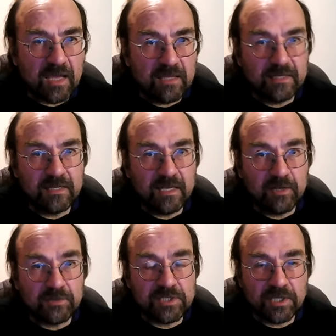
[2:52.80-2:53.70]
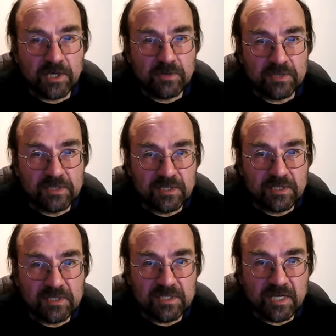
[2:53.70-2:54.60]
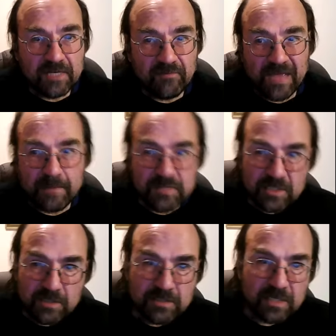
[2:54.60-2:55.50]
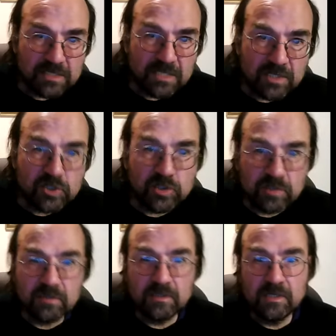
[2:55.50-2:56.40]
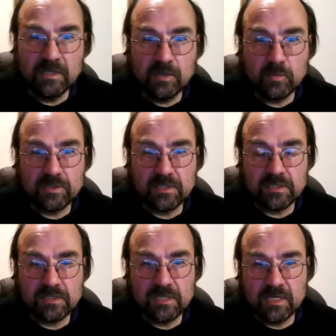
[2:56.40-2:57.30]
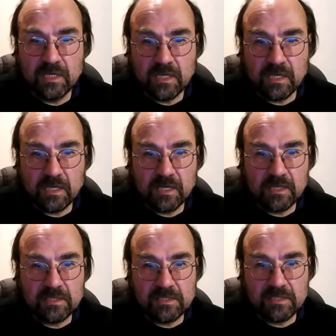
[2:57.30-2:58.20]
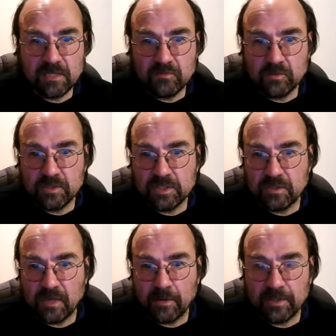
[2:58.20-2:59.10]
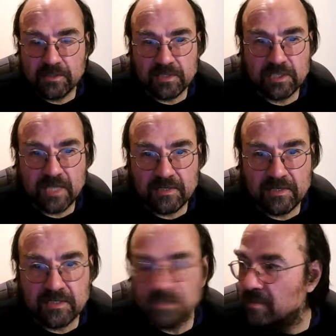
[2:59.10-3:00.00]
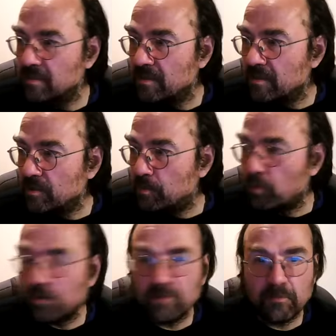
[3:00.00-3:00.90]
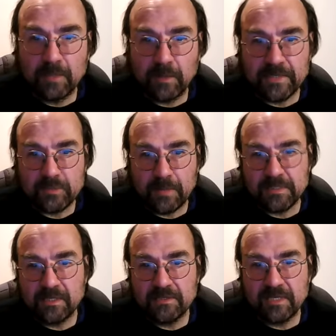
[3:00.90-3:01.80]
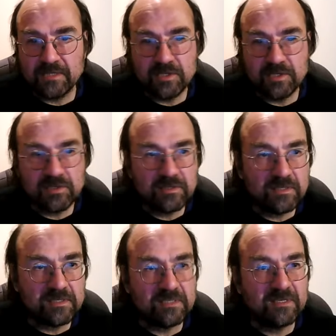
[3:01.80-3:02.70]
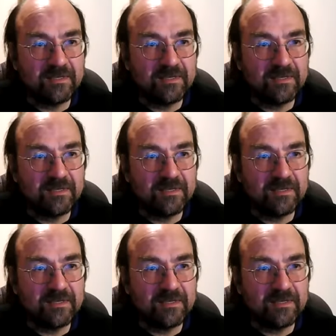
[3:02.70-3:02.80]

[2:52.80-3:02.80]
It also discusses the idea of absolutization, which is central to how I understand the point of the middle way. So absolutization is